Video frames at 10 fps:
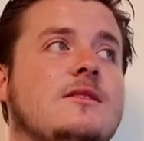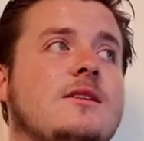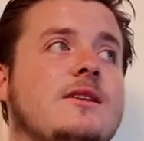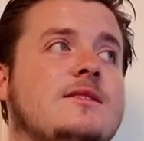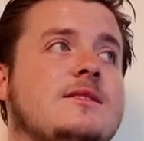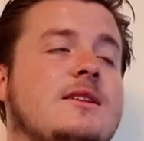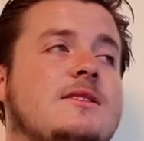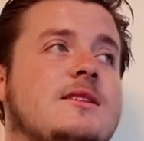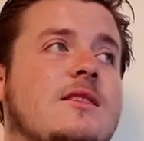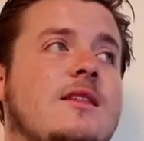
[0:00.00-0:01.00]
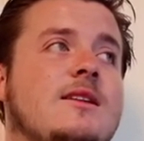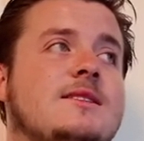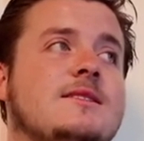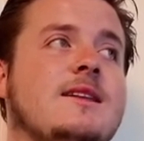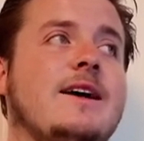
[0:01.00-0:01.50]
it's
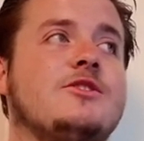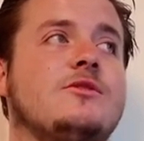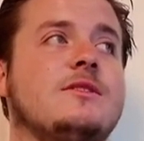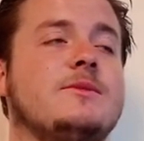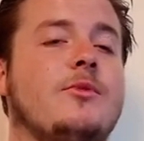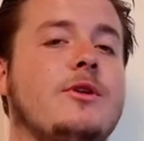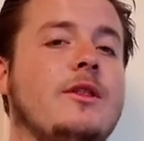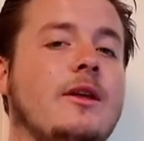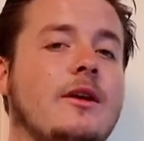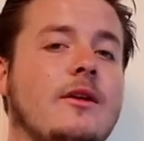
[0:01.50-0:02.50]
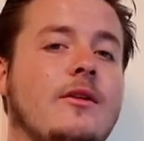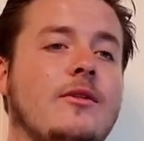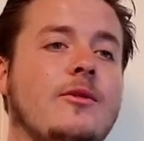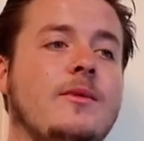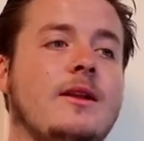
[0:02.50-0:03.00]
as natural as breathing. You know
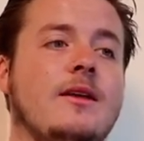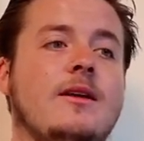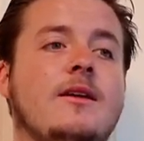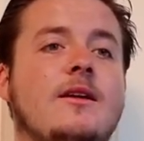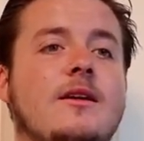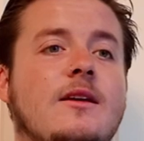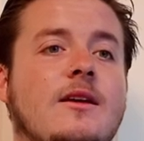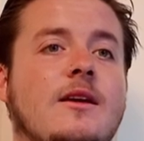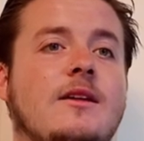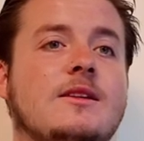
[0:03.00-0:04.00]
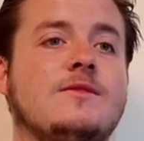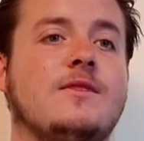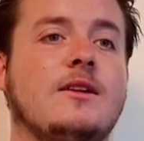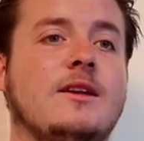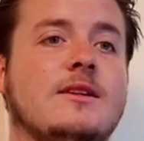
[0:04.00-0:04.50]
what I mean? And it's
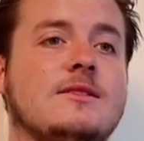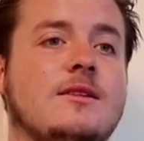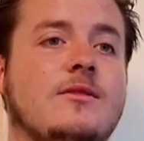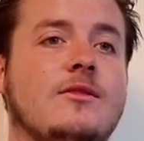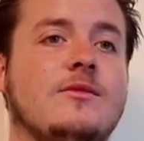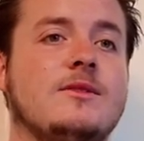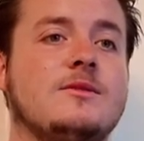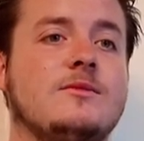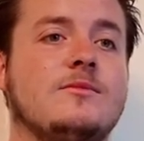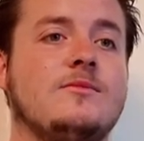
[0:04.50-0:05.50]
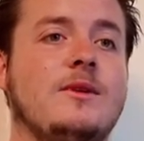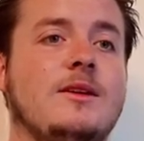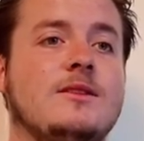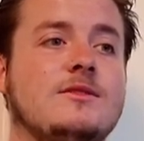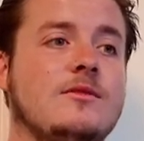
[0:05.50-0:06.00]
funny because I would always
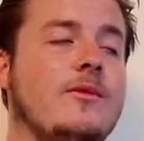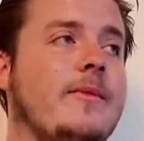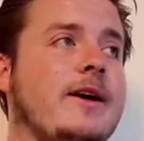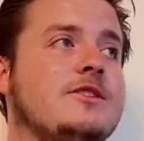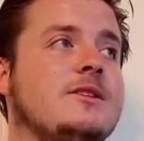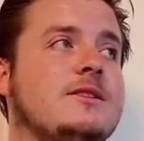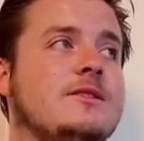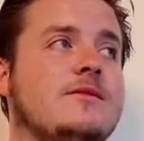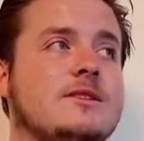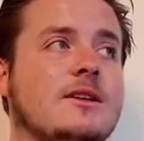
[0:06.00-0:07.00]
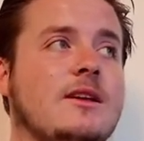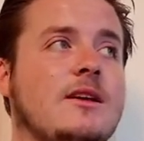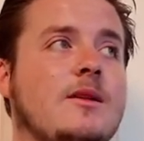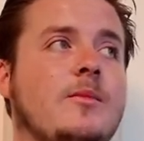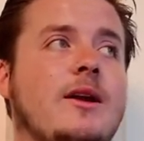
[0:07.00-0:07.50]
be so imaginative as a
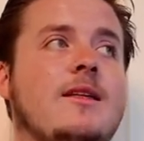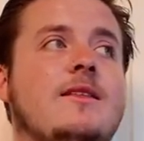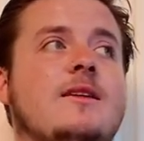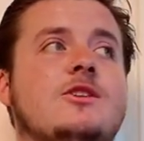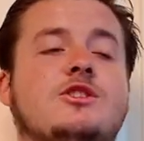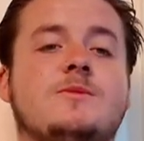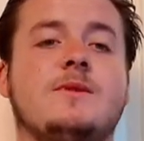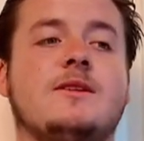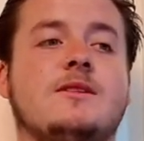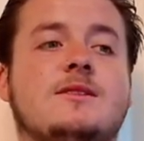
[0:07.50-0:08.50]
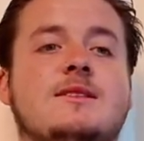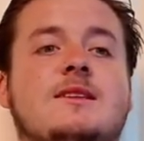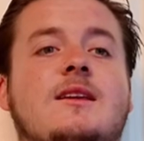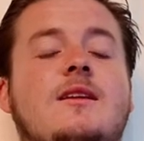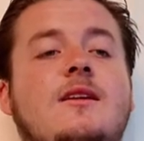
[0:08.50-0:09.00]
kid, but I think it's just because as
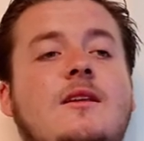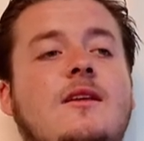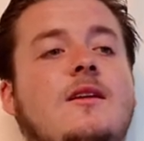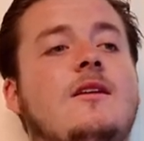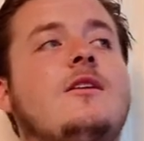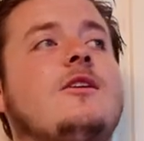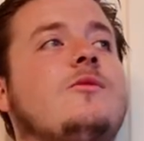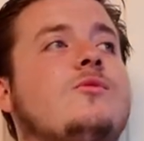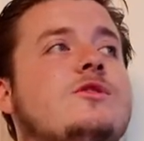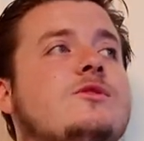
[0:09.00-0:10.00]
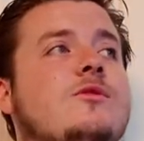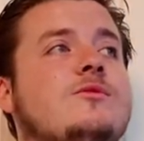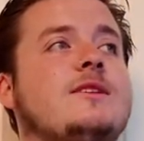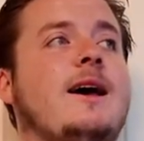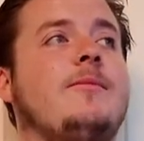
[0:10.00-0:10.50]
a kid, we're so
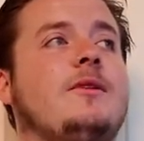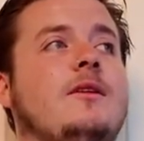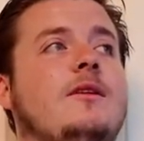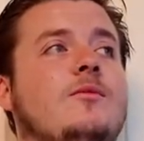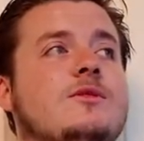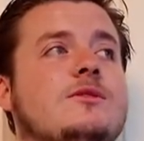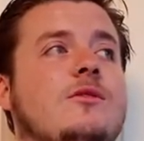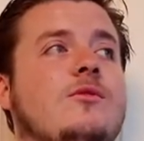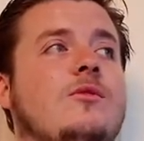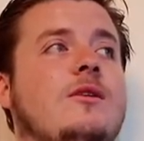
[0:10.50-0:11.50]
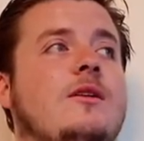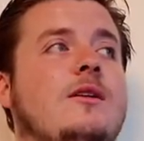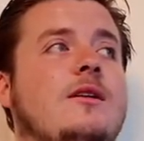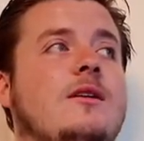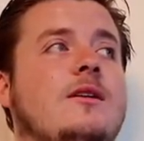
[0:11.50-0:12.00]
tapped in, we're so
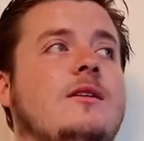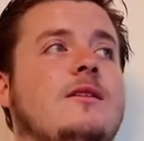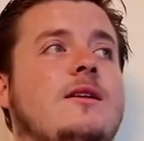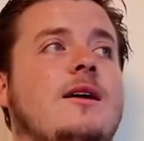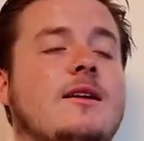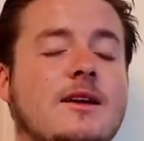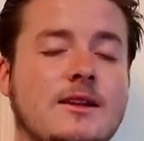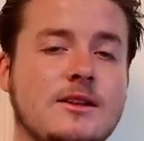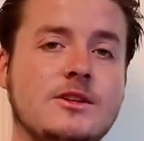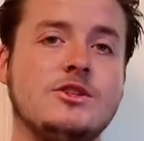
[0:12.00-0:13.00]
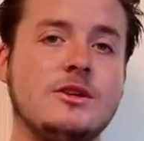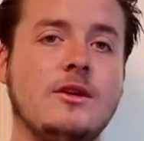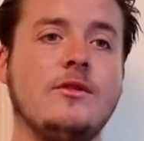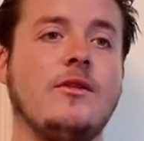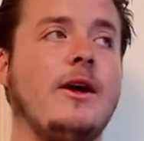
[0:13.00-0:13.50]
not
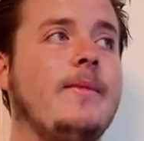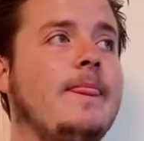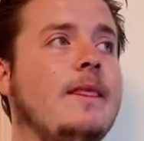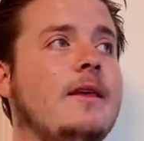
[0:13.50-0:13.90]
conditioned, right?